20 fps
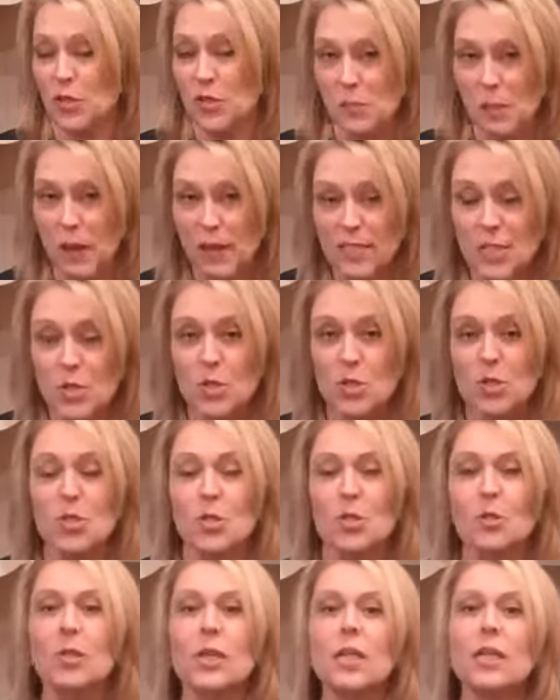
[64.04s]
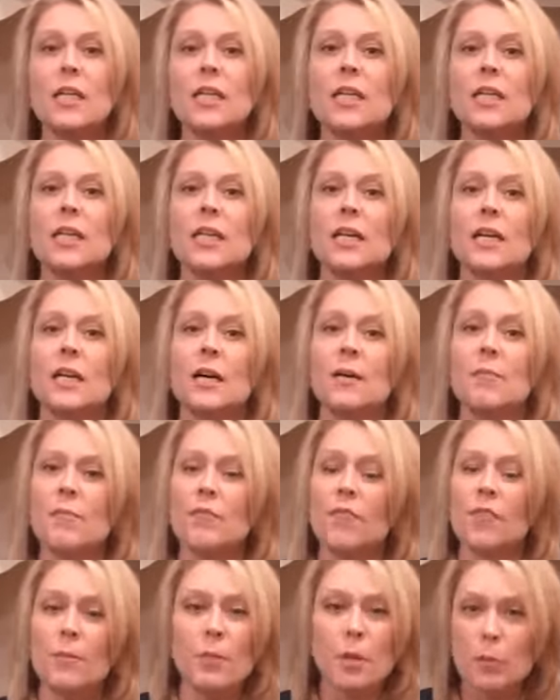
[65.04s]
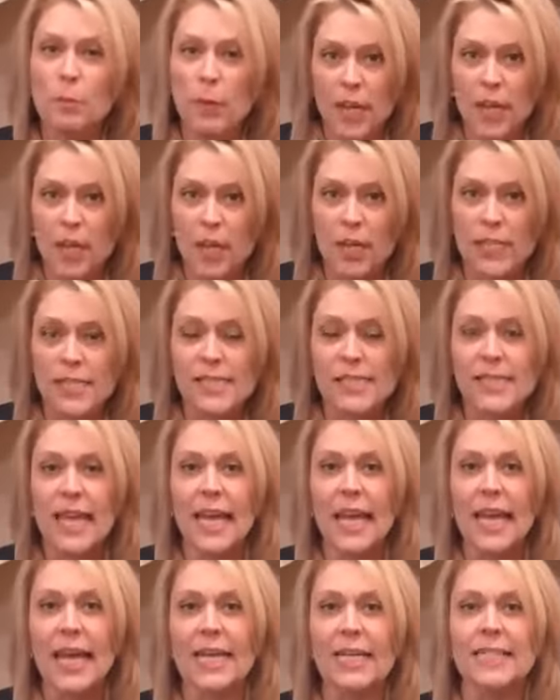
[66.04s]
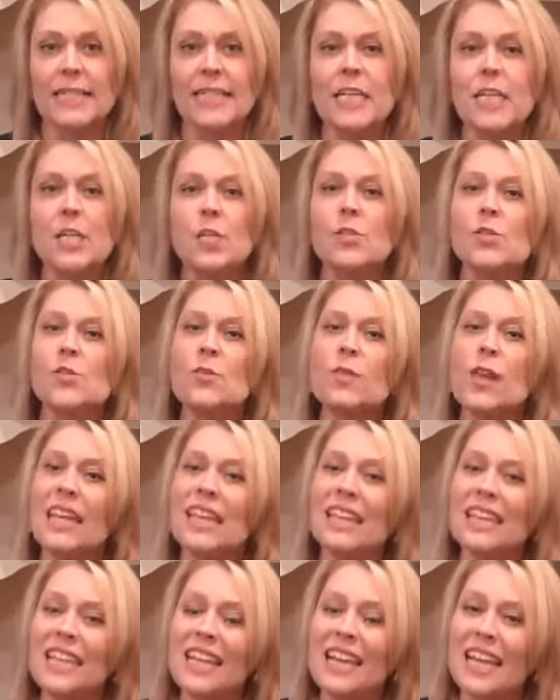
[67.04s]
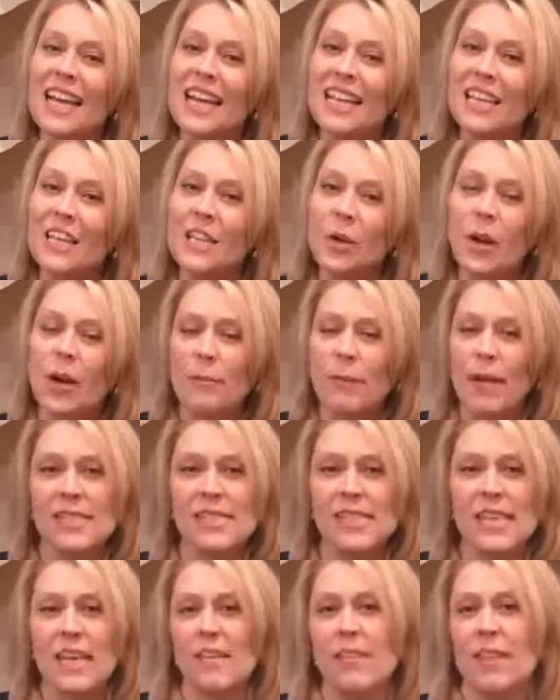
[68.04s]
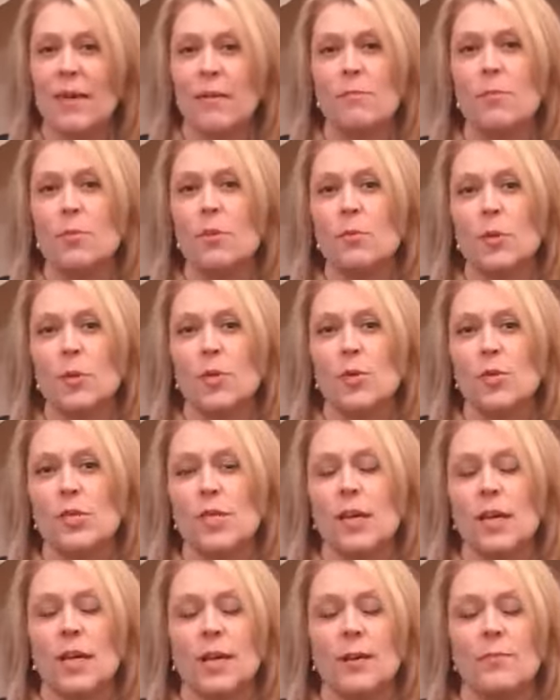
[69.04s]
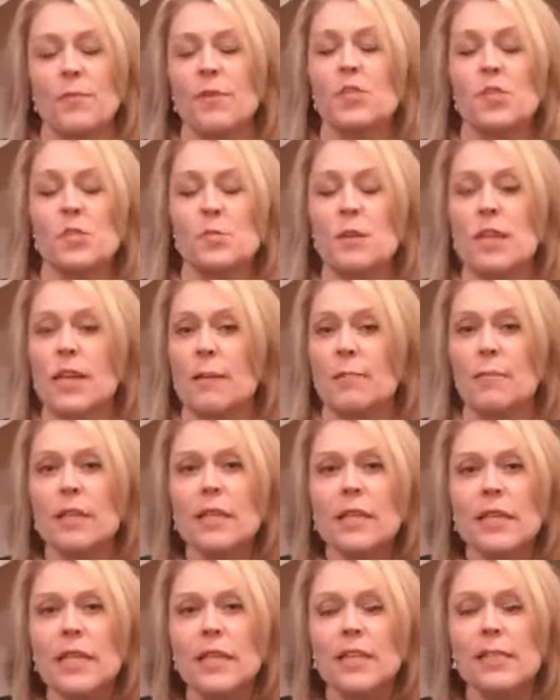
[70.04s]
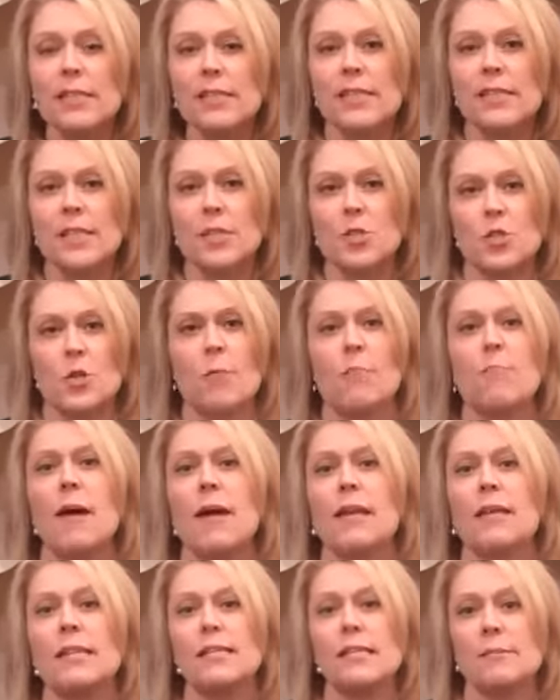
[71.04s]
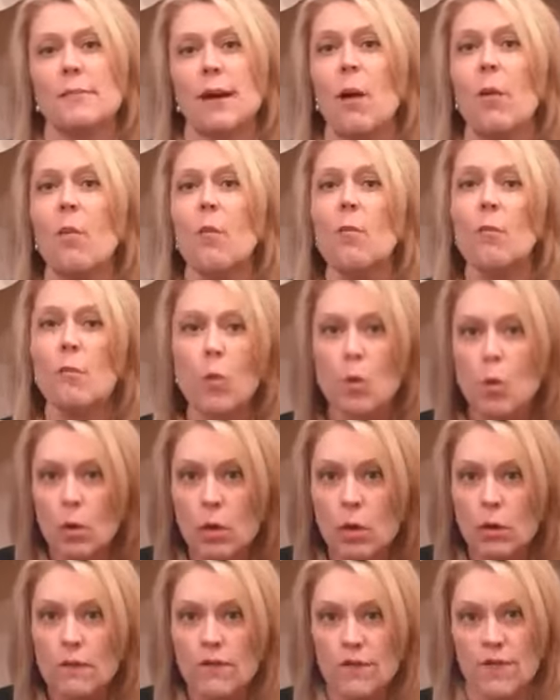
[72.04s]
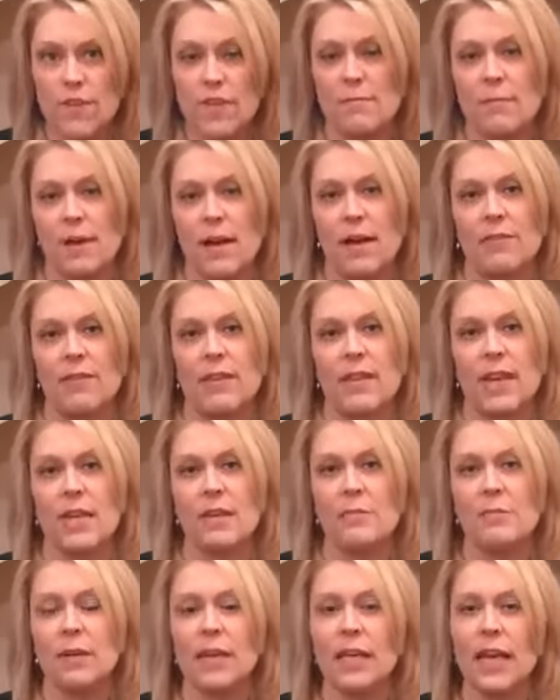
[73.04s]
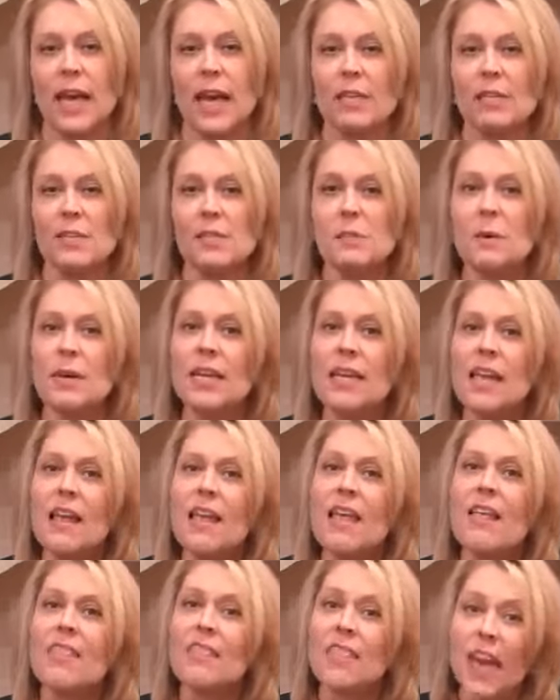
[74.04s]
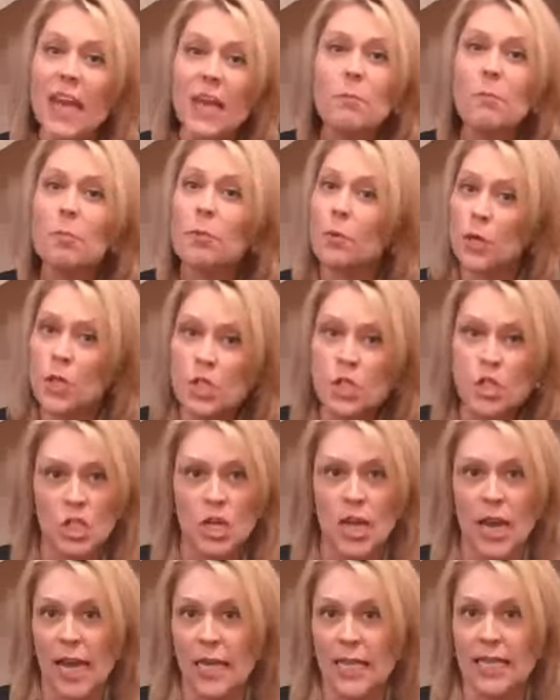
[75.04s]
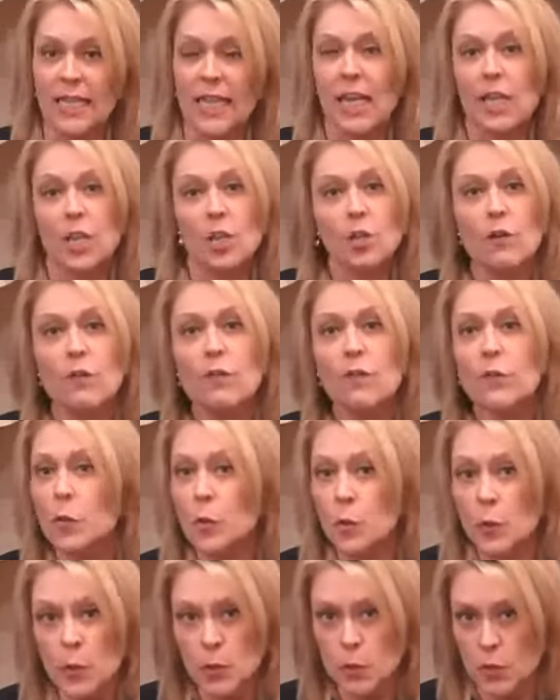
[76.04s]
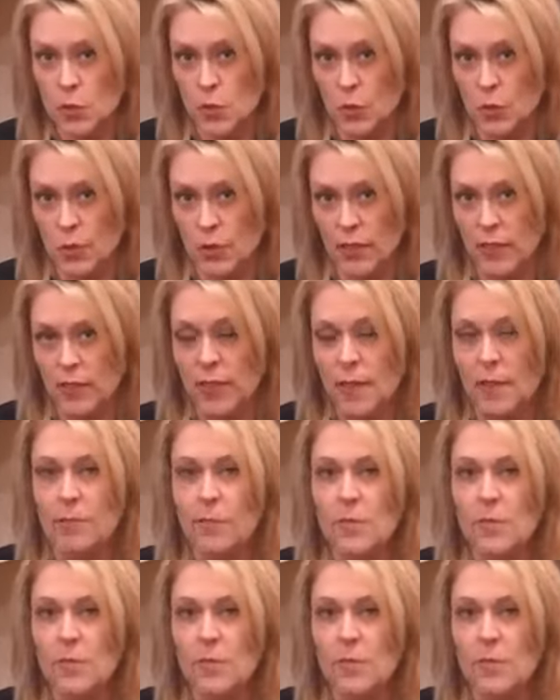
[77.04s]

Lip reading: were expected to do from their parents. And so they, I'm not saying that that millennials need a tremendous amount more feedback than anybody else, but they appreciate it and look forward to it.